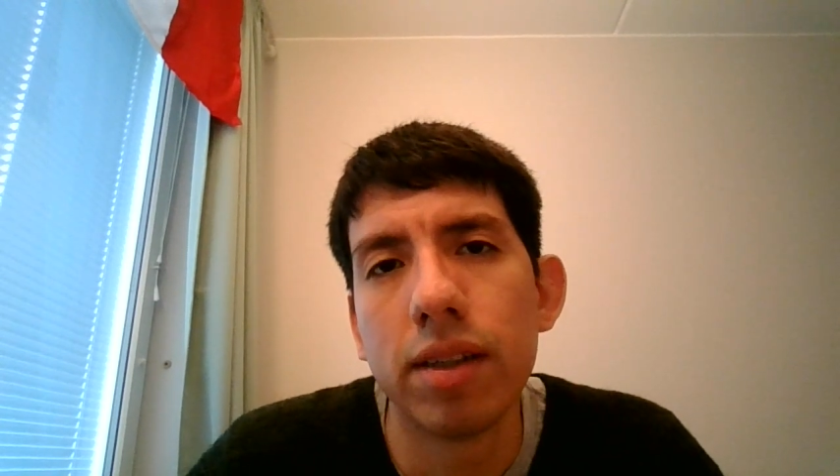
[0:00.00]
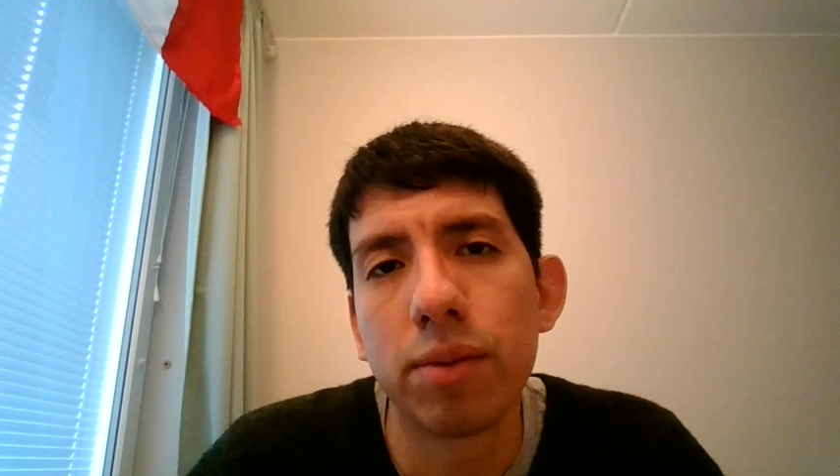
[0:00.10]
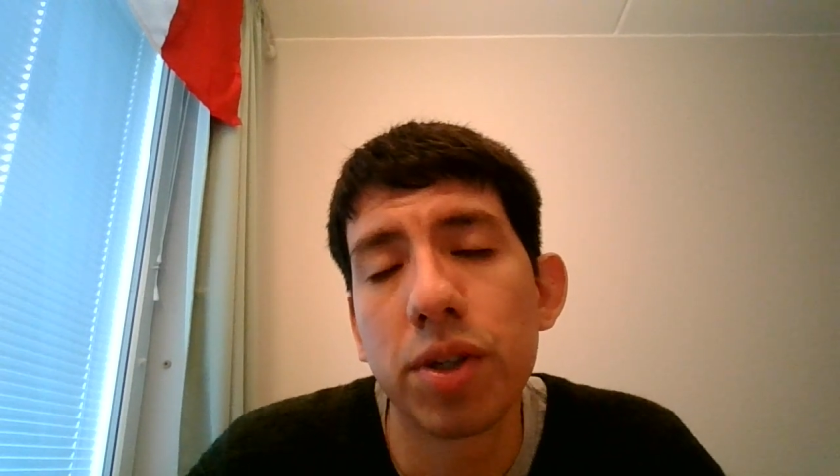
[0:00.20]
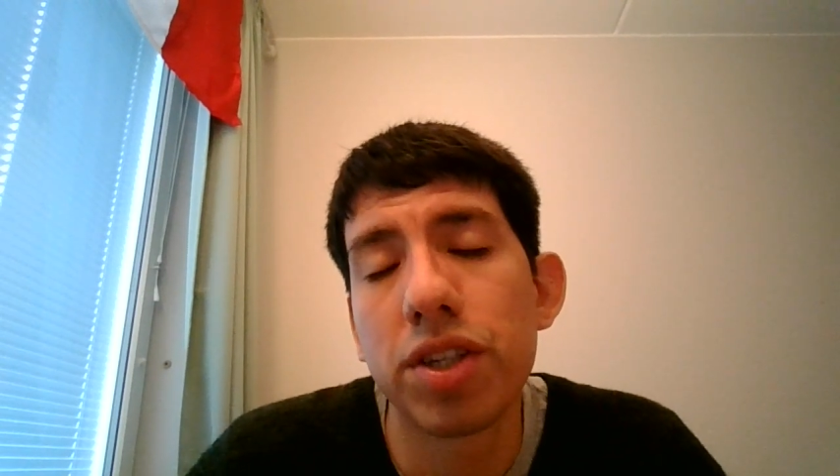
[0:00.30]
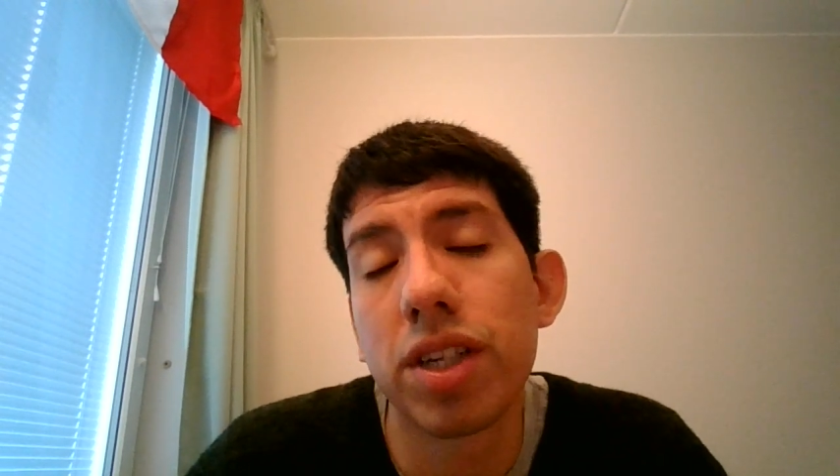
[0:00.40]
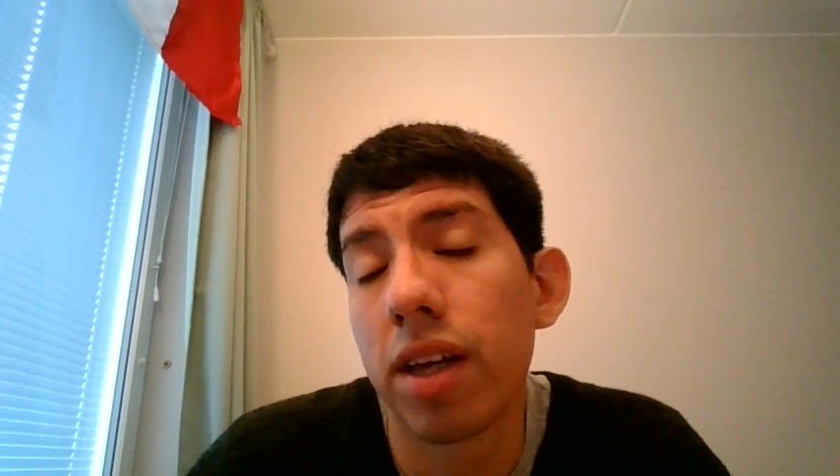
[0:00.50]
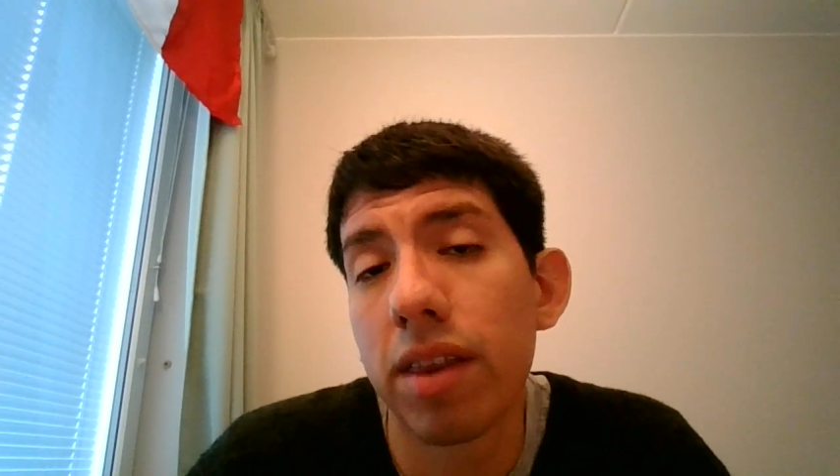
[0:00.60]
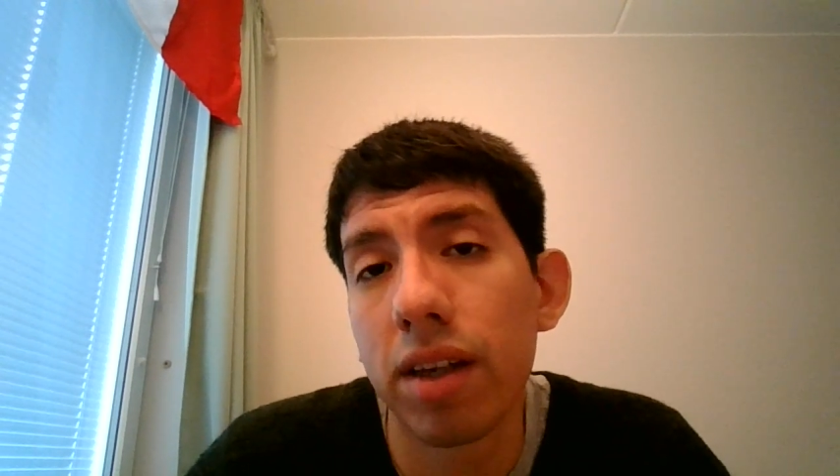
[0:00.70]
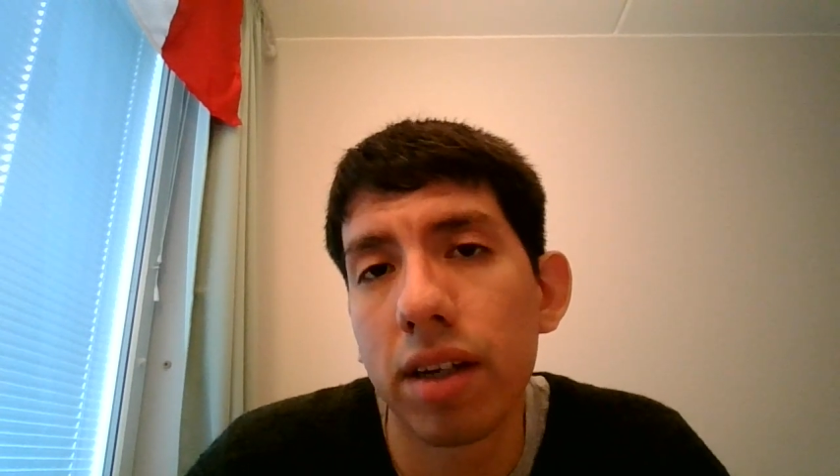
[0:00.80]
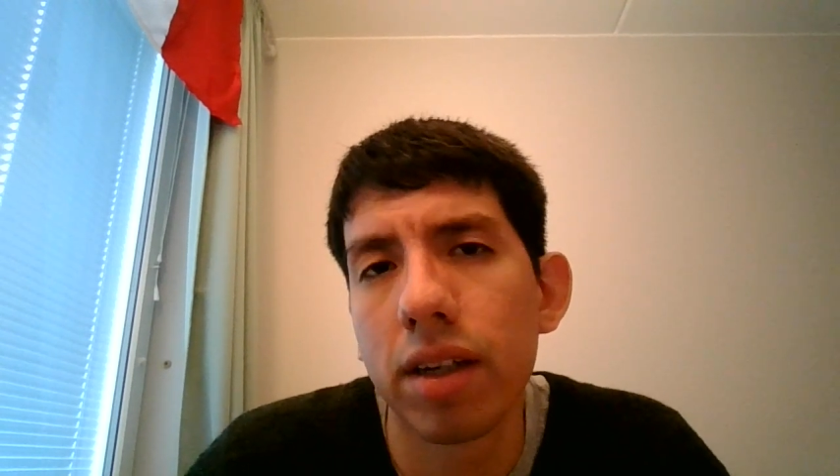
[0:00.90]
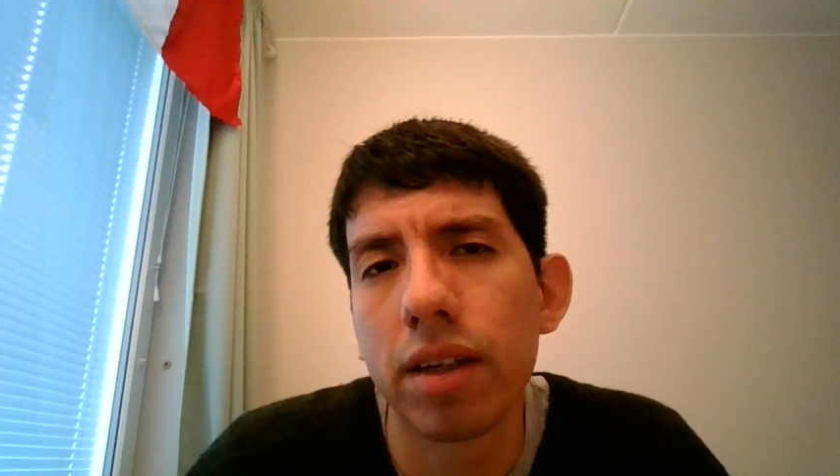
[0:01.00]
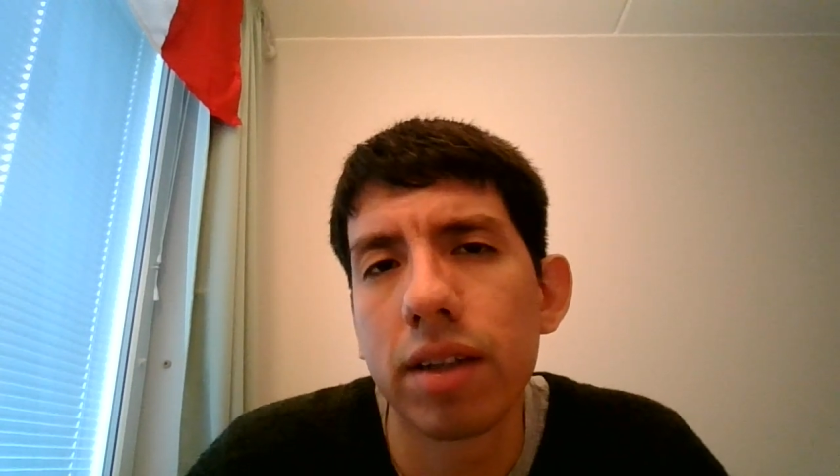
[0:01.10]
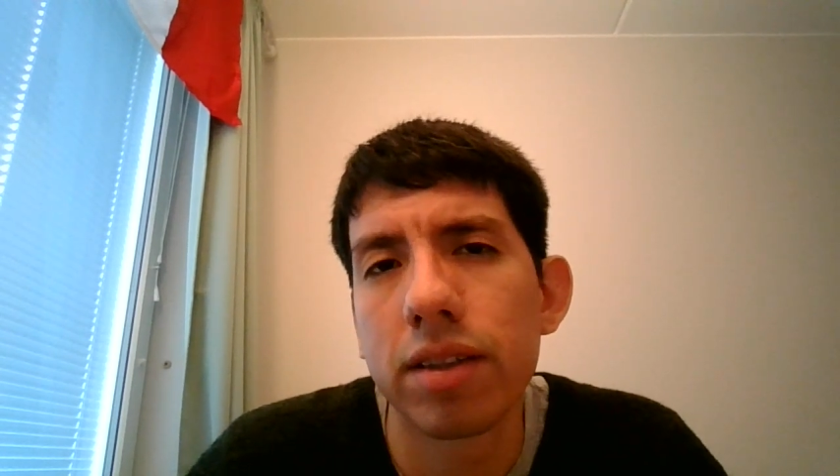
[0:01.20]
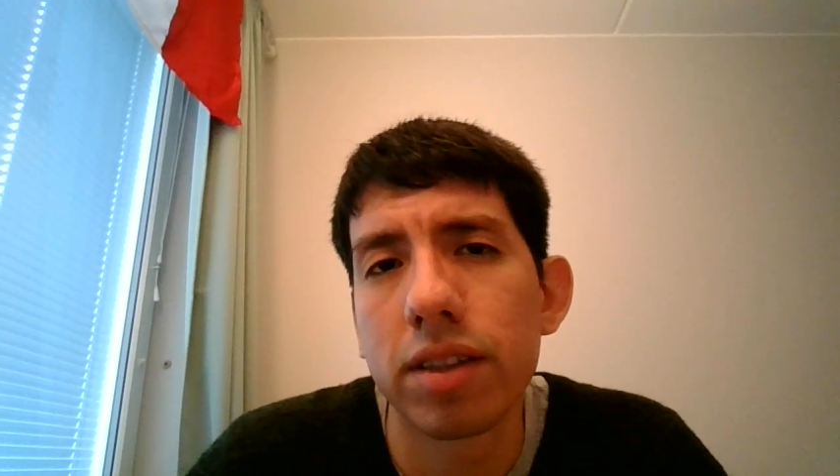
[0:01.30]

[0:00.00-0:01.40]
which I think it's